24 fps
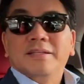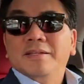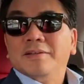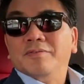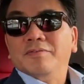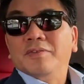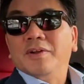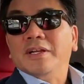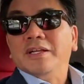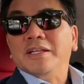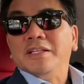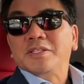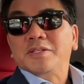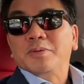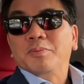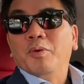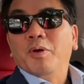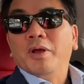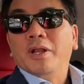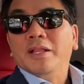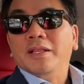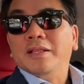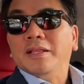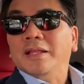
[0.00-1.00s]
Very
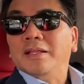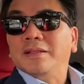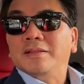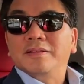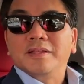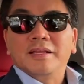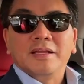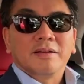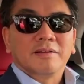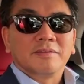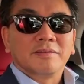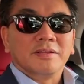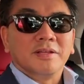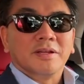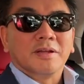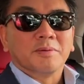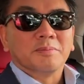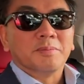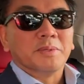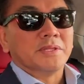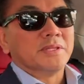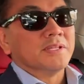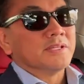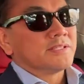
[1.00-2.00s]
disappointed thing right there.
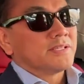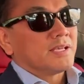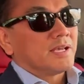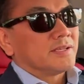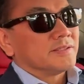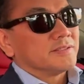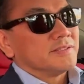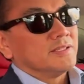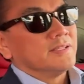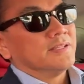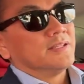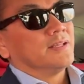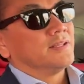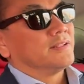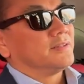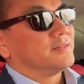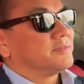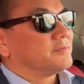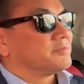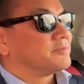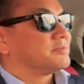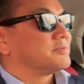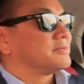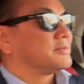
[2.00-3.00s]
But this has it, and
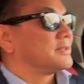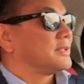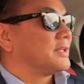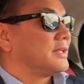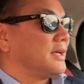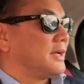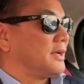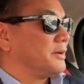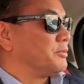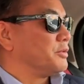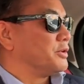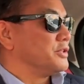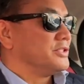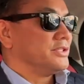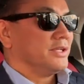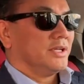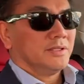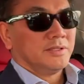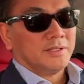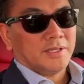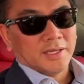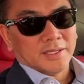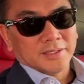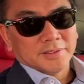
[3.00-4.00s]
I
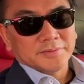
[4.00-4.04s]
appreciate that.